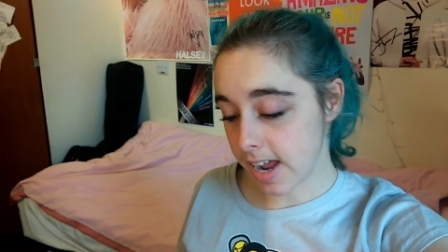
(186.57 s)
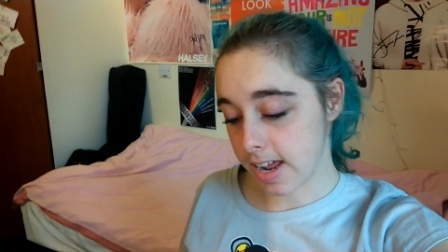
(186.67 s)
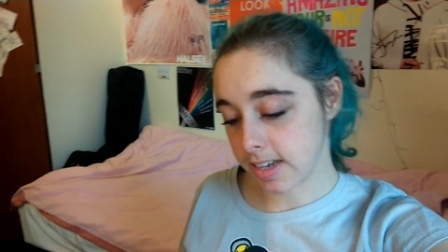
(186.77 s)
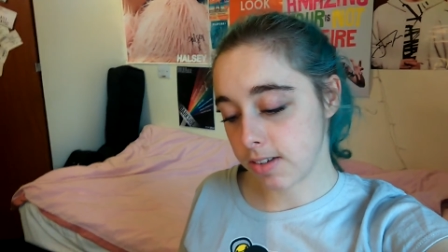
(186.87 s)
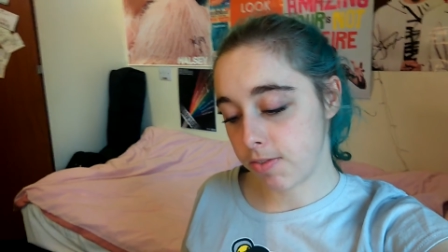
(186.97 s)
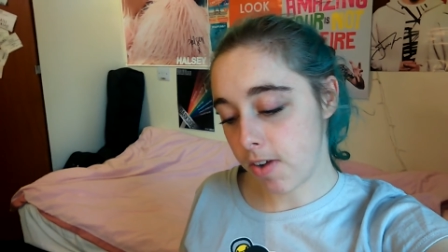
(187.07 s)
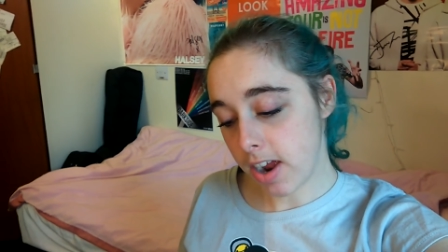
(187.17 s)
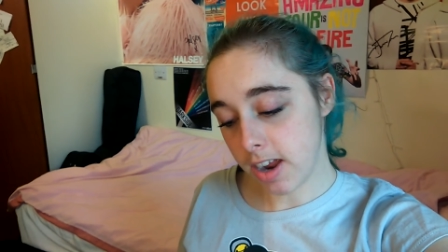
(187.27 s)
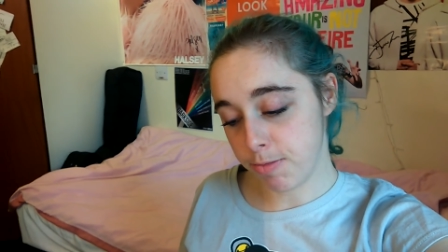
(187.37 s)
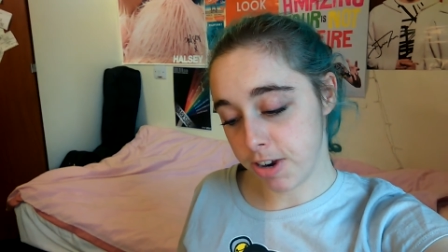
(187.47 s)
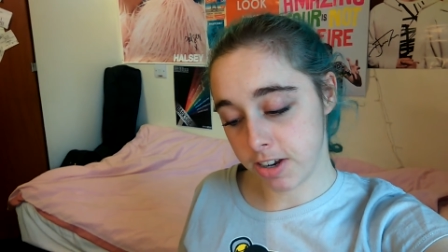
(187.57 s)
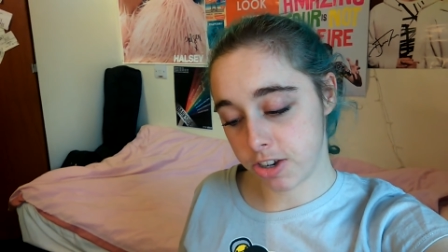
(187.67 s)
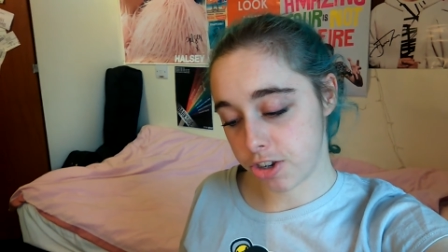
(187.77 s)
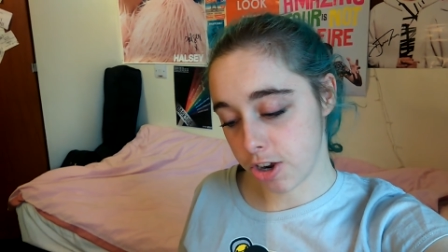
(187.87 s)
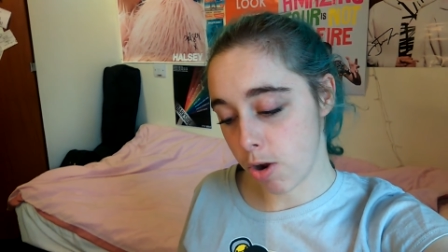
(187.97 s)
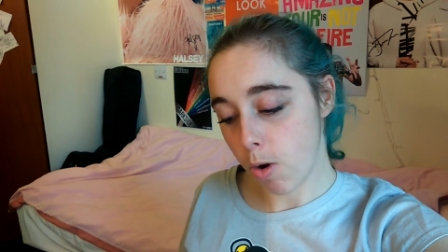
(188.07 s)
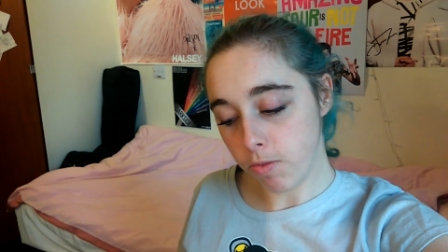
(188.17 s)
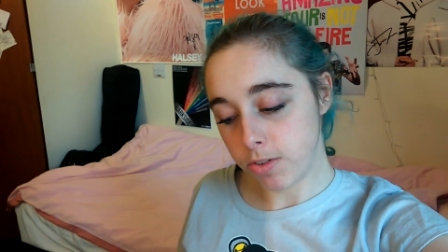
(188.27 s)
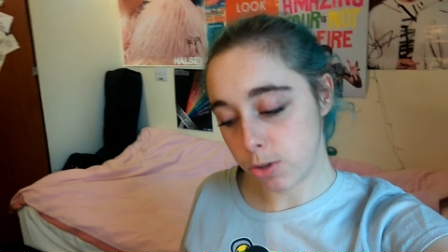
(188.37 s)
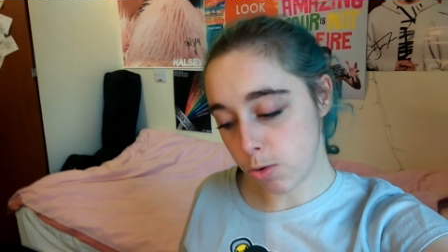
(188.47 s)
as fire brandisher
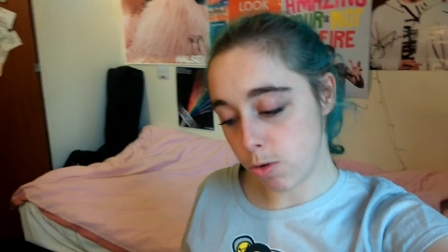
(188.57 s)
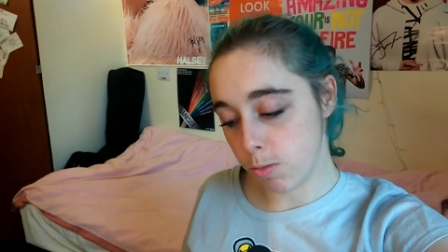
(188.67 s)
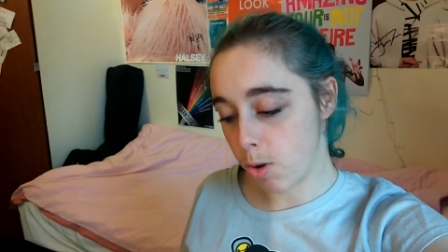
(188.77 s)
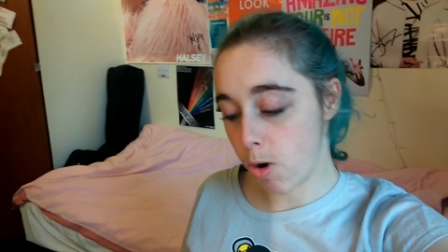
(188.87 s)
of storm,